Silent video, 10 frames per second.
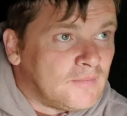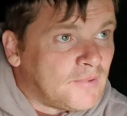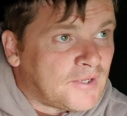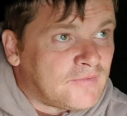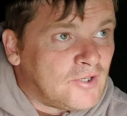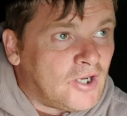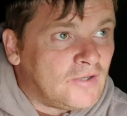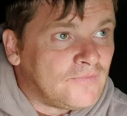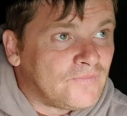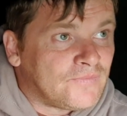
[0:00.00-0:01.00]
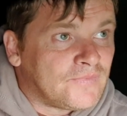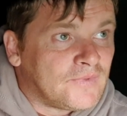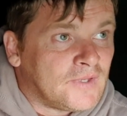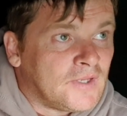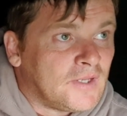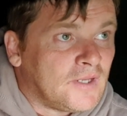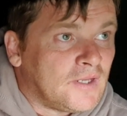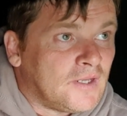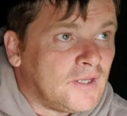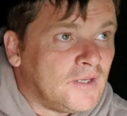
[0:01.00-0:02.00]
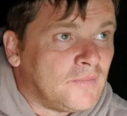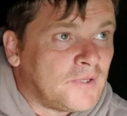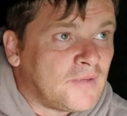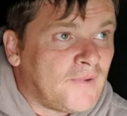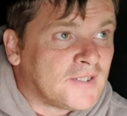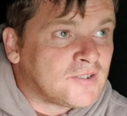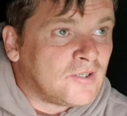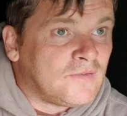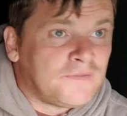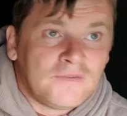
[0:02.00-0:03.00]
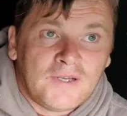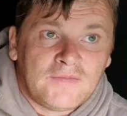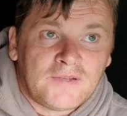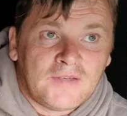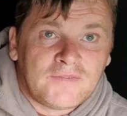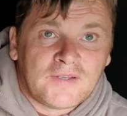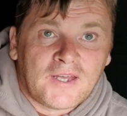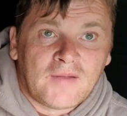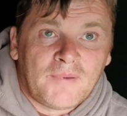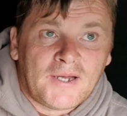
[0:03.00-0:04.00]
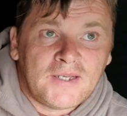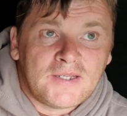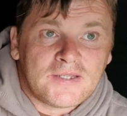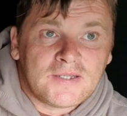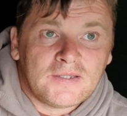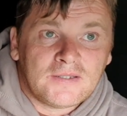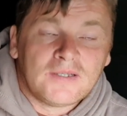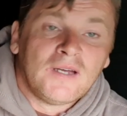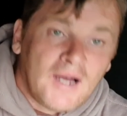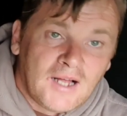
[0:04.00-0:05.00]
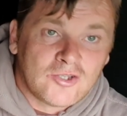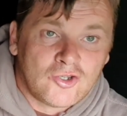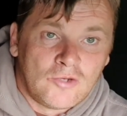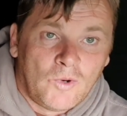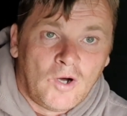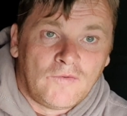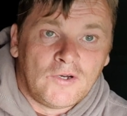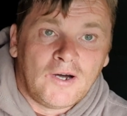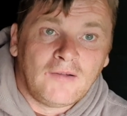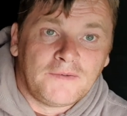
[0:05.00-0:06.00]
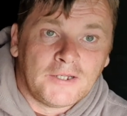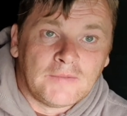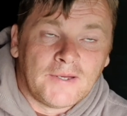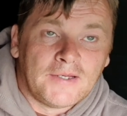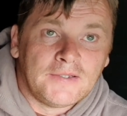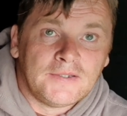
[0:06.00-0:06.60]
but if not, it'll be a matter of if they get a bite, I'll zoom over, I'll film it.